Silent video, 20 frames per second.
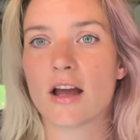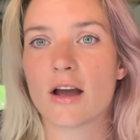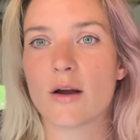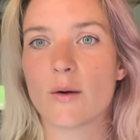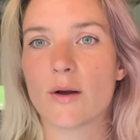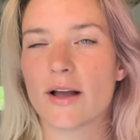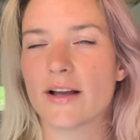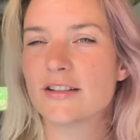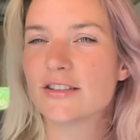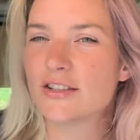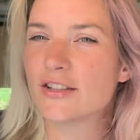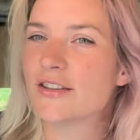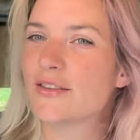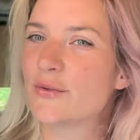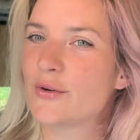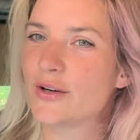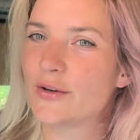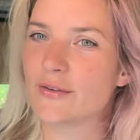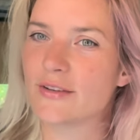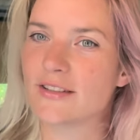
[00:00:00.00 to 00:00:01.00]
Well, actually
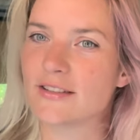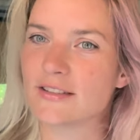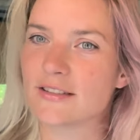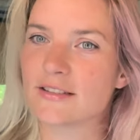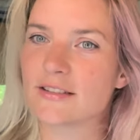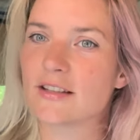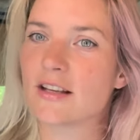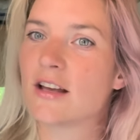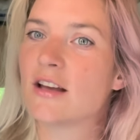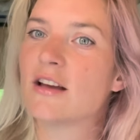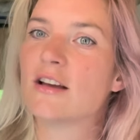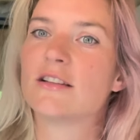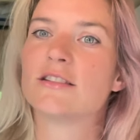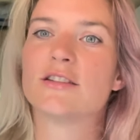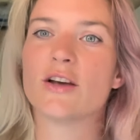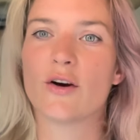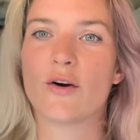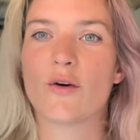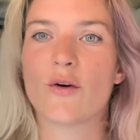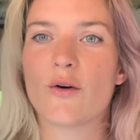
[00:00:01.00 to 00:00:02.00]
3 reasons.
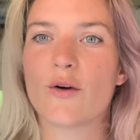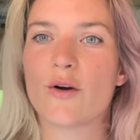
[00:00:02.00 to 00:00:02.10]
So